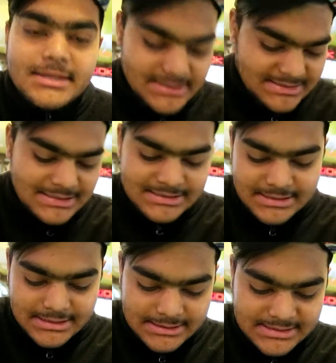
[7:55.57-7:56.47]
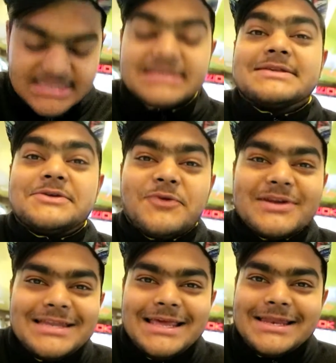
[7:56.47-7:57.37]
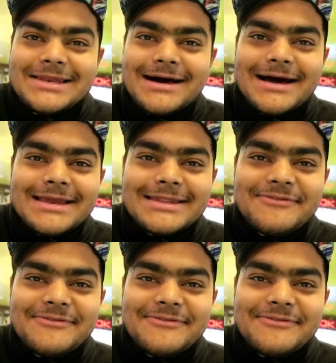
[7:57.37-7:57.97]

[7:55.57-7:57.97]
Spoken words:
This is 6:29.